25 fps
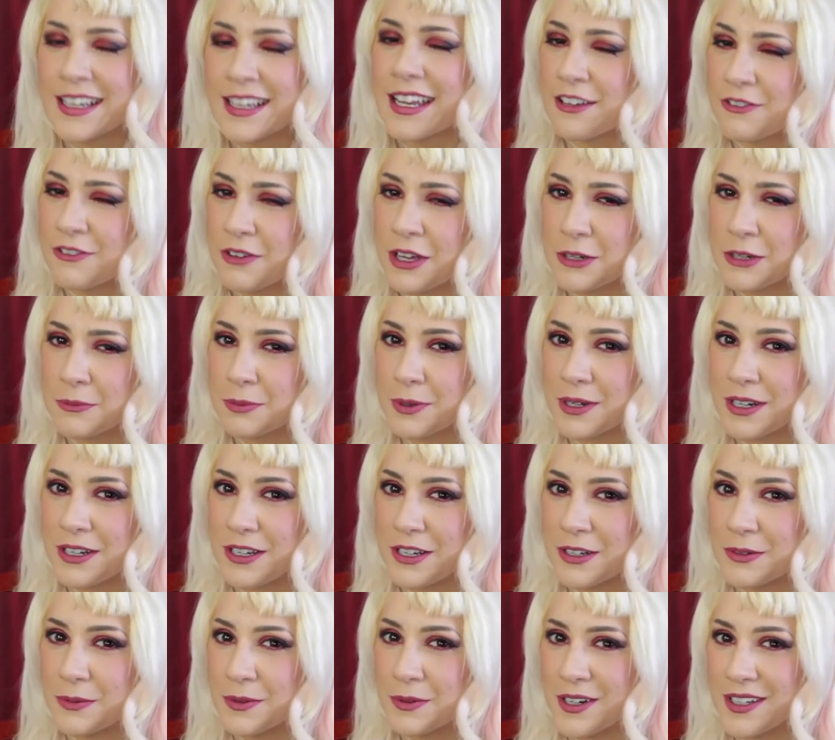and I found a pretty
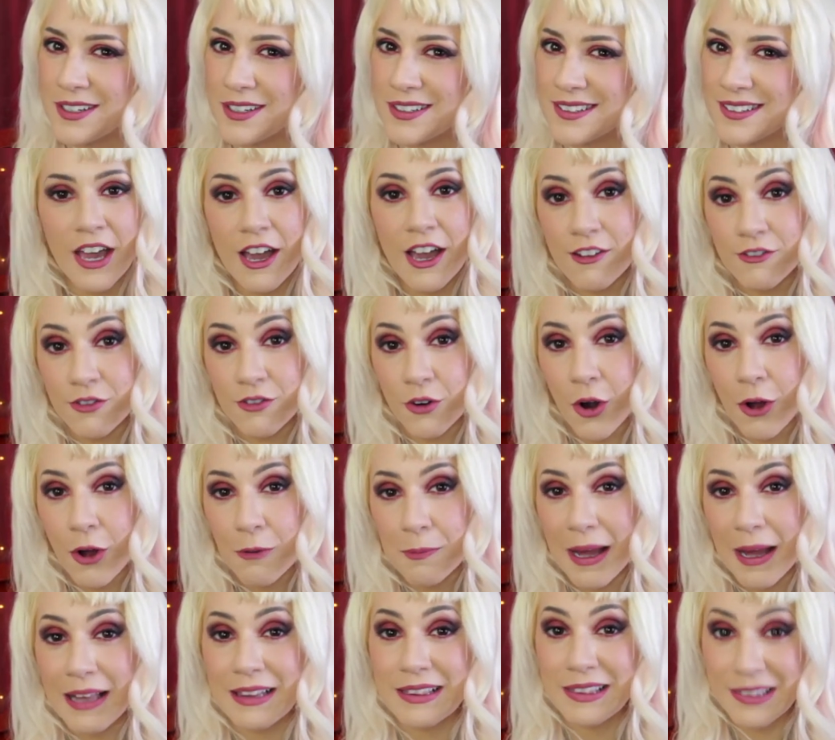good one. For all
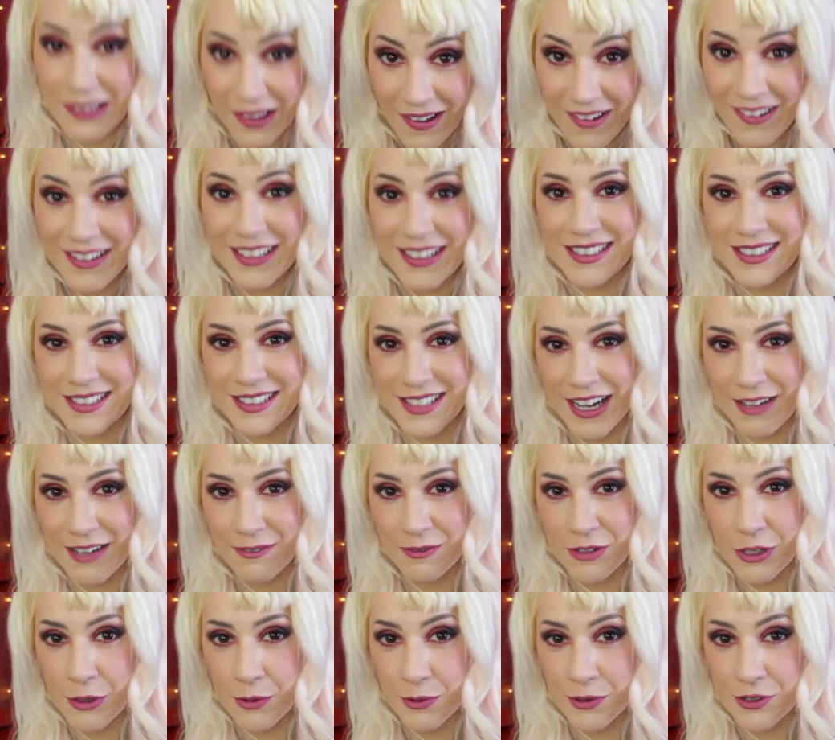my longest
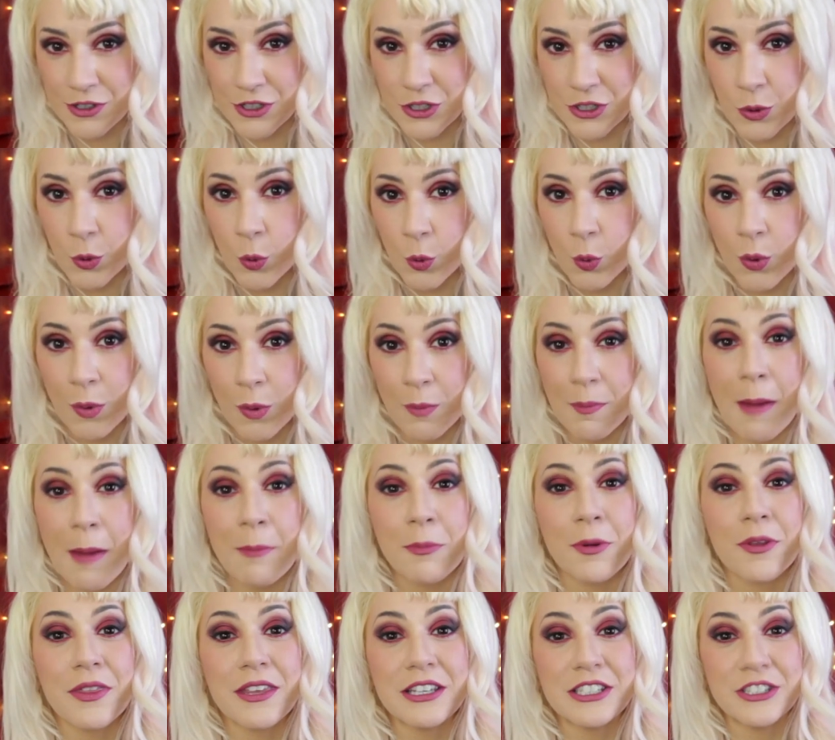time viewers, you will
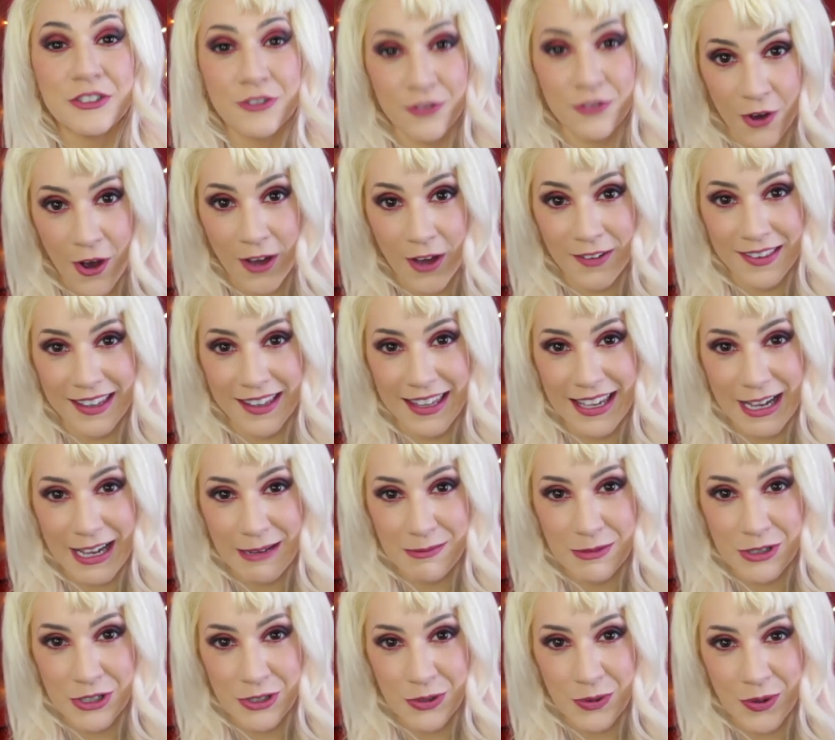remember this fondly,
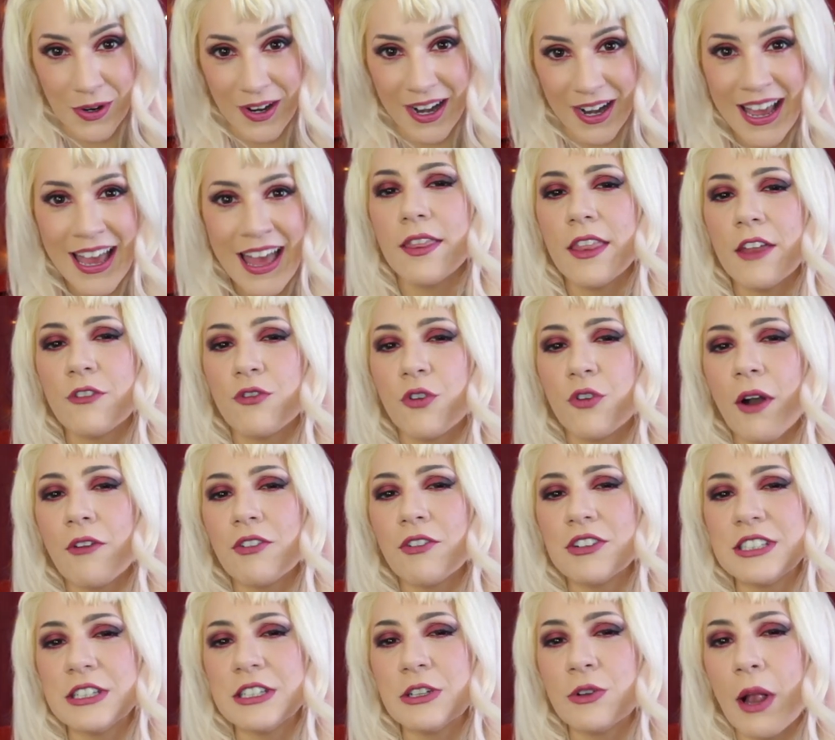I'm sure, that for
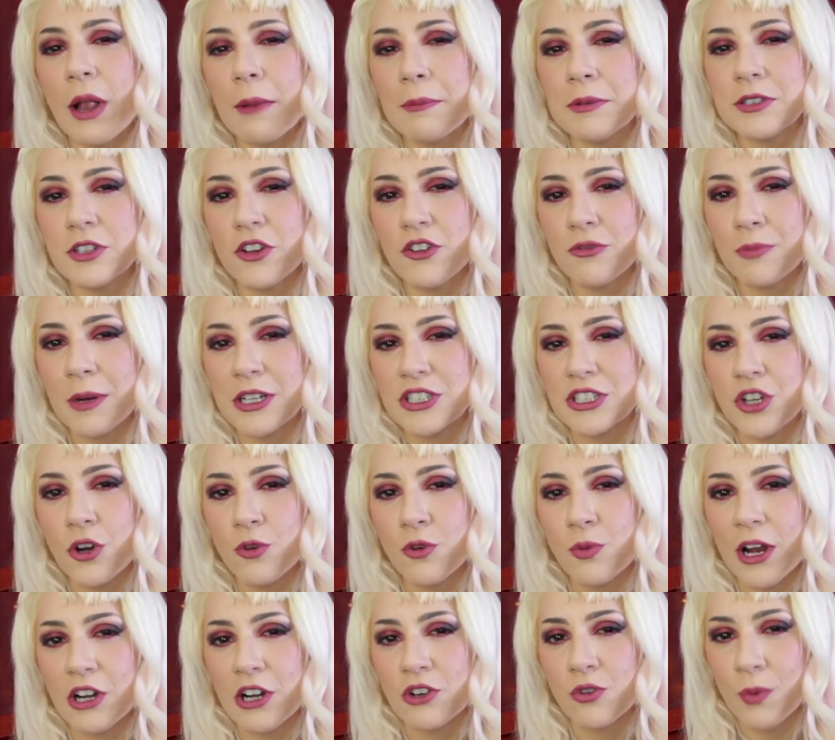every single episode of my
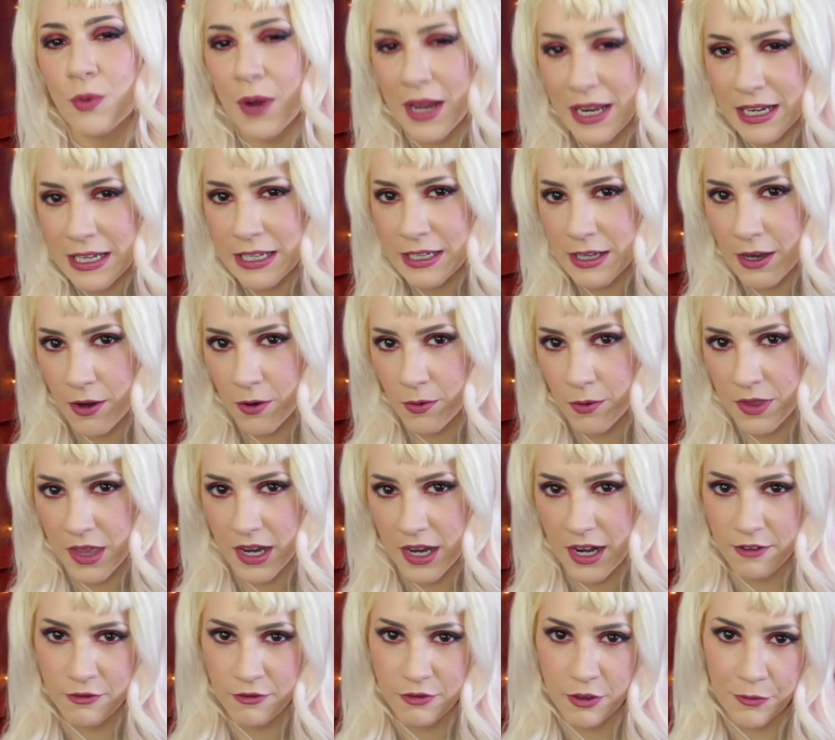show Rekt Radio
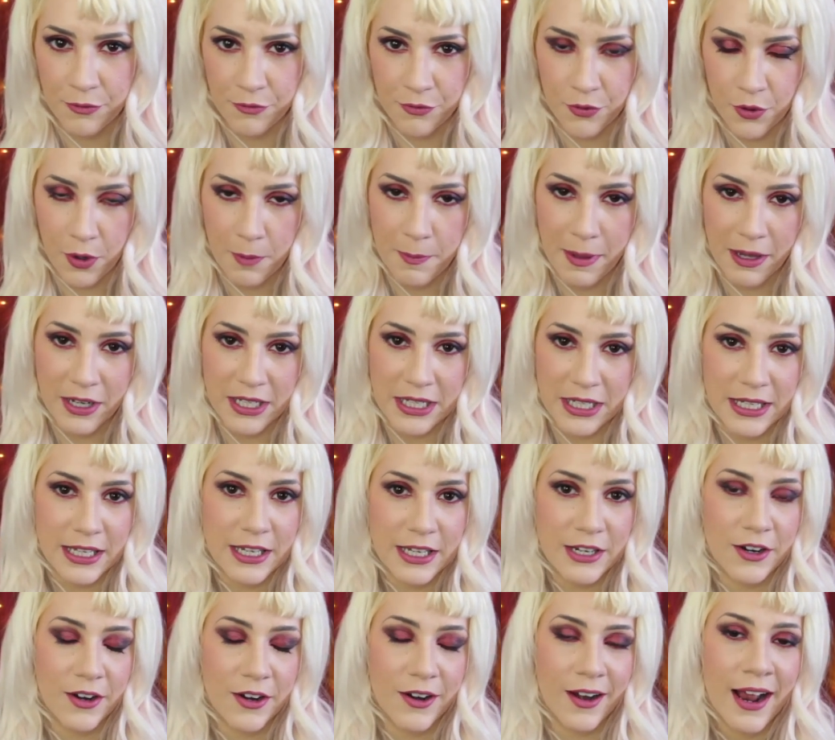that I filmed for about a
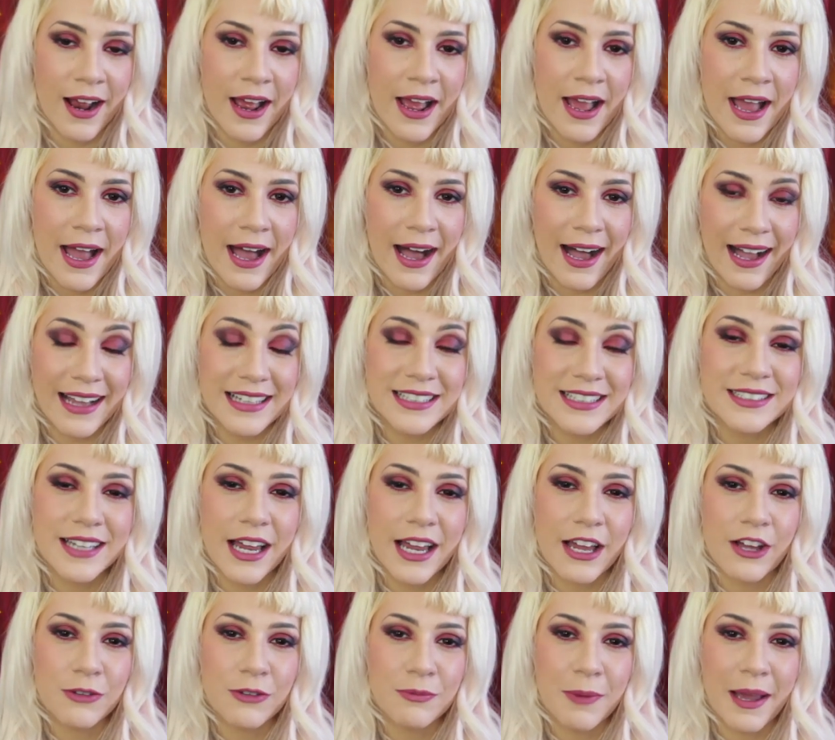year, I
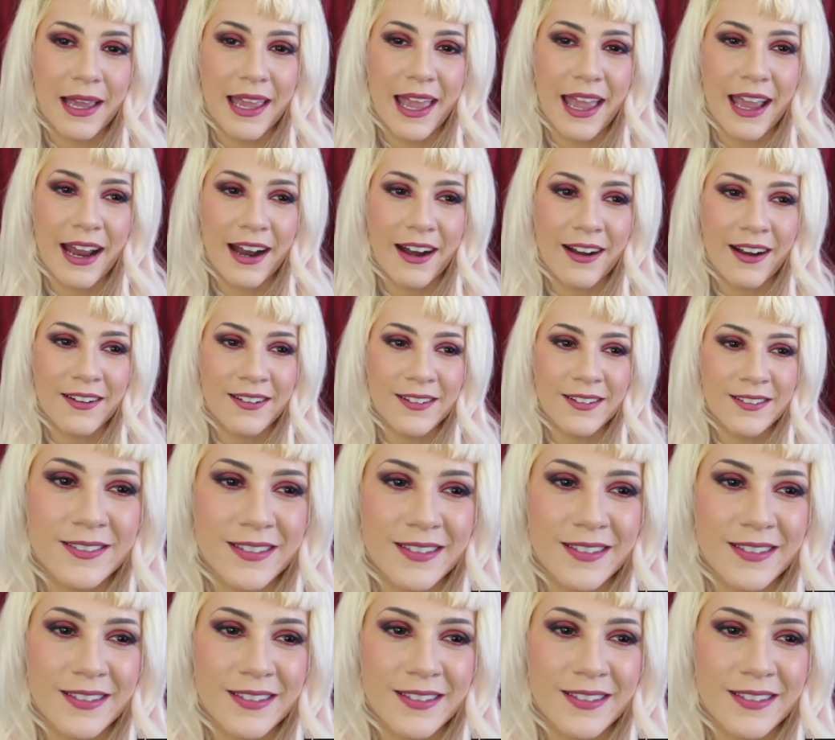styled my hair